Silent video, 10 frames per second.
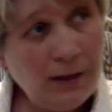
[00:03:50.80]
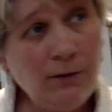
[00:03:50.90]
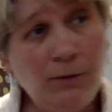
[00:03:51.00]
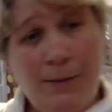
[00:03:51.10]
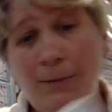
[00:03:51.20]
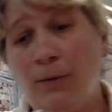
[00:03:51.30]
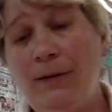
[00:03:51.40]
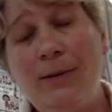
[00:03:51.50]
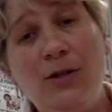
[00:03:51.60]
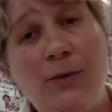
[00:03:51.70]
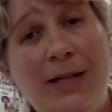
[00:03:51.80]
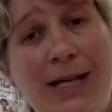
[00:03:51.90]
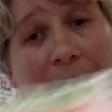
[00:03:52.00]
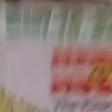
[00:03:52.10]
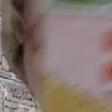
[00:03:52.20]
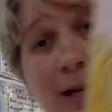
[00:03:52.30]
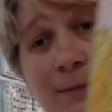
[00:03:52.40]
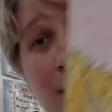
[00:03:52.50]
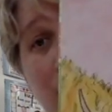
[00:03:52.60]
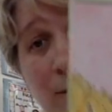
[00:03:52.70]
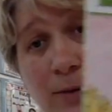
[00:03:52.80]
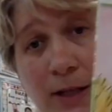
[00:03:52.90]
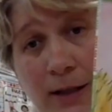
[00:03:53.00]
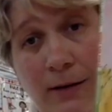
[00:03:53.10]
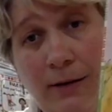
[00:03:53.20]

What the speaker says: remember we've been doing the Henry and Mudge book, the